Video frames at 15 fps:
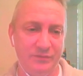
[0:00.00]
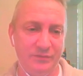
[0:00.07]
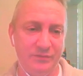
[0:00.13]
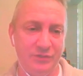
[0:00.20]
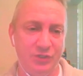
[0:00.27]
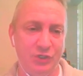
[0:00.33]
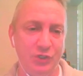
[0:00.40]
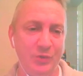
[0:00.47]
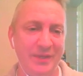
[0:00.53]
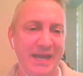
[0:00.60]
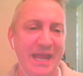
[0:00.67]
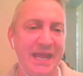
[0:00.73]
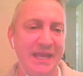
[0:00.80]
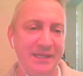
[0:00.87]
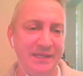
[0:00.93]

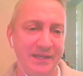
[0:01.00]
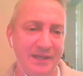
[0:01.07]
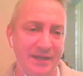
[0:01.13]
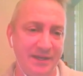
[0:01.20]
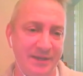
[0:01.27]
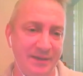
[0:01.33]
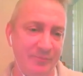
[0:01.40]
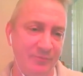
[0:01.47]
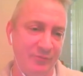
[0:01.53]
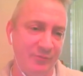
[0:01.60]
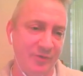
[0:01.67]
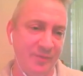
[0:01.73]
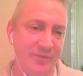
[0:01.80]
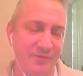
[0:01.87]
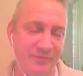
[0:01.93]
Q&A from
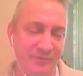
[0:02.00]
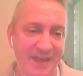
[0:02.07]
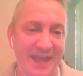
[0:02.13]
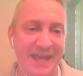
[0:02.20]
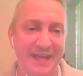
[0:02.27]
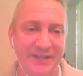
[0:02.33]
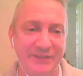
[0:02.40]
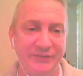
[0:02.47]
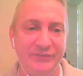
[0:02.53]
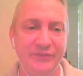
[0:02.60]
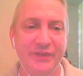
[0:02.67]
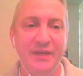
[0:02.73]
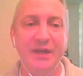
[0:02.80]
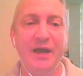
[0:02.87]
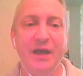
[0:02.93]
the fans,
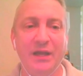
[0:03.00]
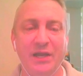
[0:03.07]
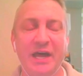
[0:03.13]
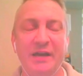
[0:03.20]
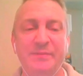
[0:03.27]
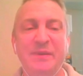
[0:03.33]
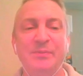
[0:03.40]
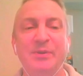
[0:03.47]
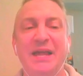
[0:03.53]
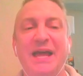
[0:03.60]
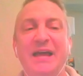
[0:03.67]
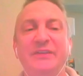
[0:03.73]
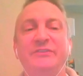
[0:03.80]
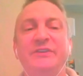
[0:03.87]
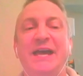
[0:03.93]
a lot of people
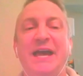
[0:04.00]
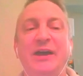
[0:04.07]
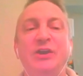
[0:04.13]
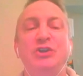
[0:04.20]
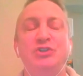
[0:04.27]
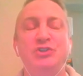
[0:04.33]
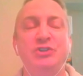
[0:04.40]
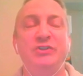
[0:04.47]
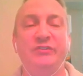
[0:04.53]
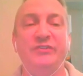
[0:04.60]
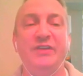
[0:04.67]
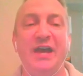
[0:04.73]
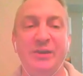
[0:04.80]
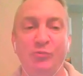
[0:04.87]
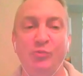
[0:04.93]
asked, how did you
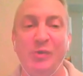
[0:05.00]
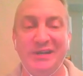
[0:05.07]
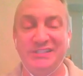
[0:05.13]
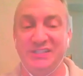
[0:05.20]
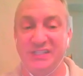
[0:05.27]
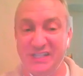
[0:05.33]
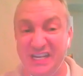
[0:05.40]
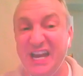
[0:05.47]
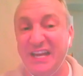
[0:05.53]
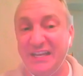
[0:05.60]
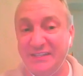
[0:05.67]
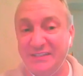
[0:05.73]
decide what to cut?